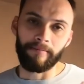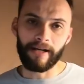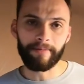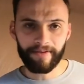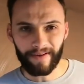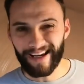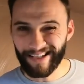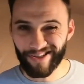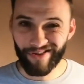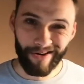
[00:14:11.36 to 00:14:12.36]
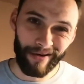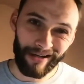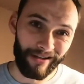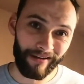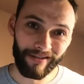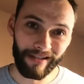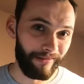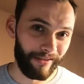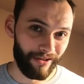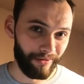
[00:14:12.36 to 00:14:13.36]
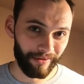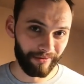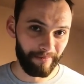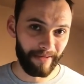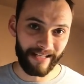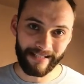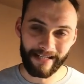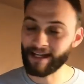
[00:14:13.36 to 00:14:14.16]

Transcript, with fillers: be able to flatten this straight away. You'd have to leave it two or three minutes,